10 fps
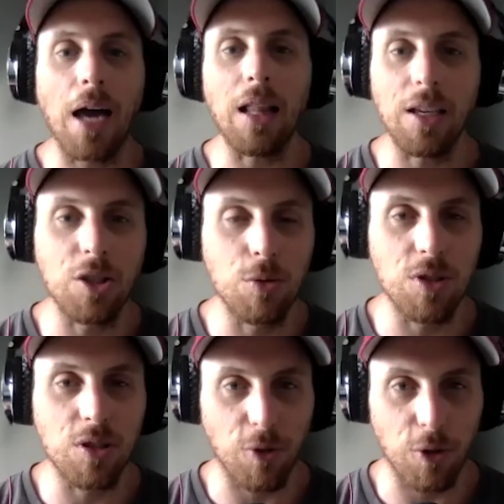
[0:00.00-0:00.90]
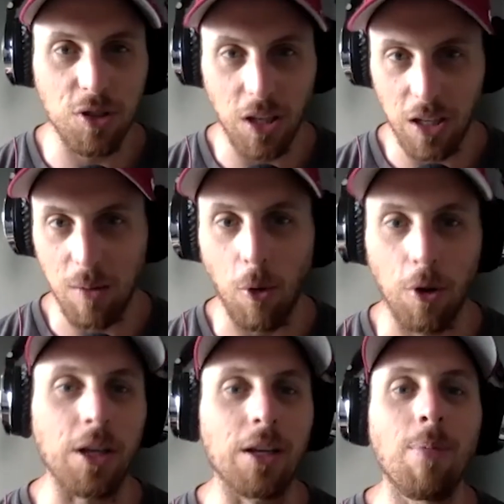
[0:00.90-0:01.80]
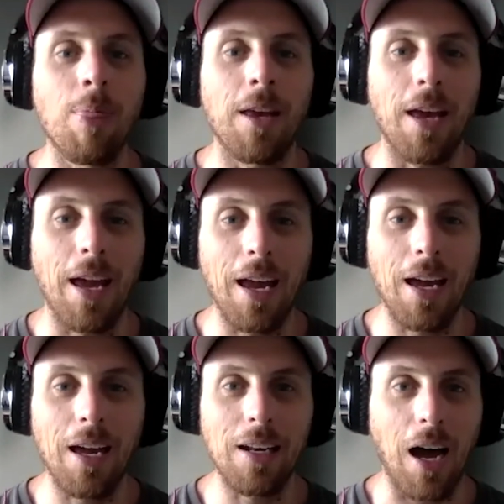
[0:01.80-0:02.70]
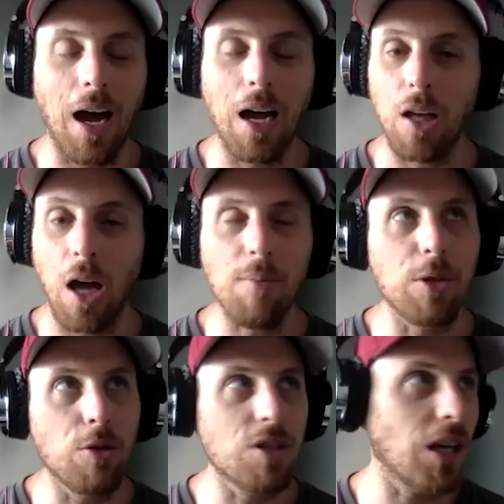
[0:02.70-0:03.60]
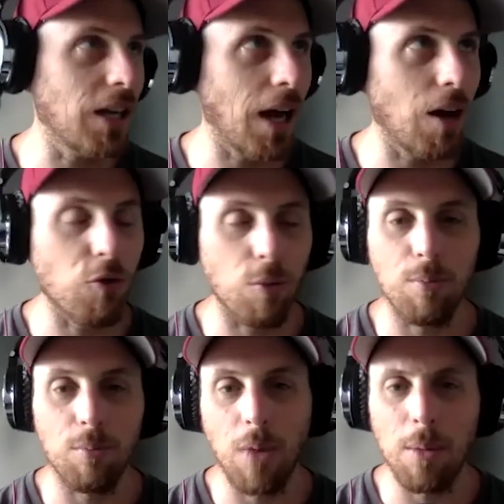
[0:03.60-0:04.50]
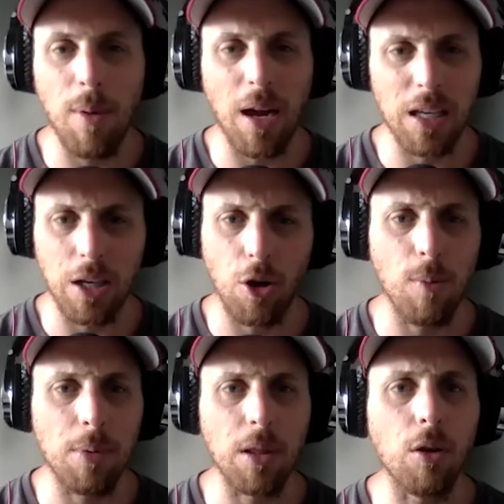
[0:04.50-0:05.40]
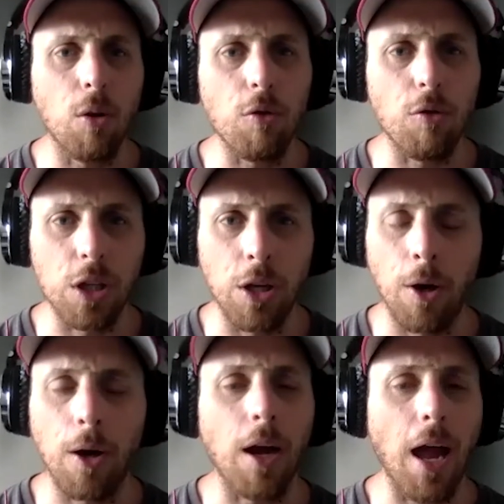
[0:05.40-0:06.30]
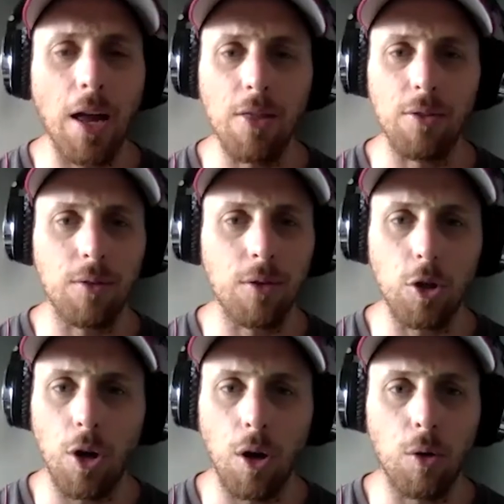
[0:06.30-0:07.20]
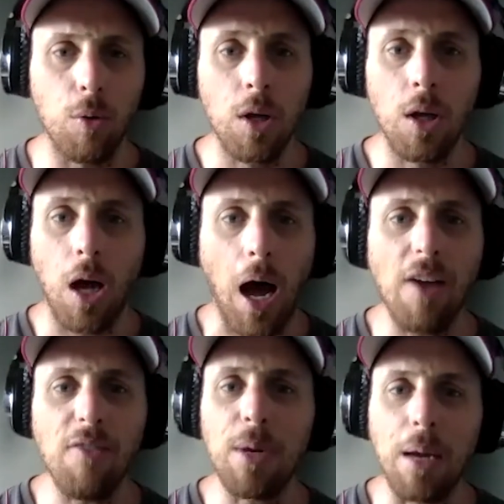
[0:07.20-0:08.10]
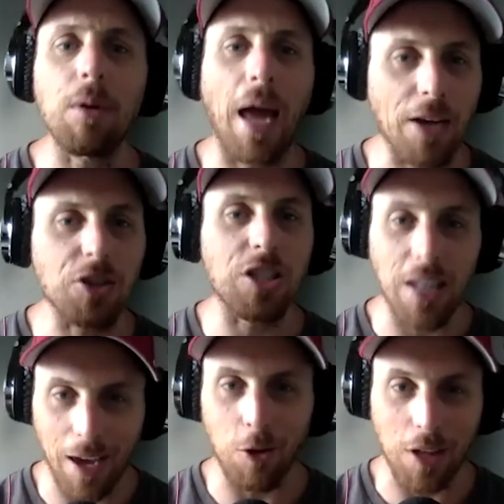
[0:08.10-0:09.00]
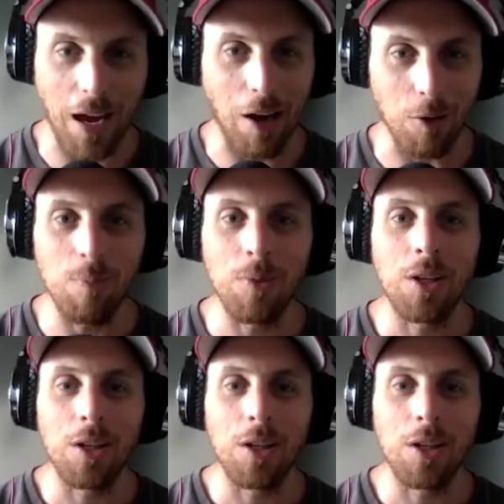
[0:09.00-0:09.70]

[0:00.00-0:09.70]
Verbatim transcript: I like to use this first thing in the morning. And I've been using it now for maybe about a year, maybe a little over a year. And, you know, I've been able to actually nail down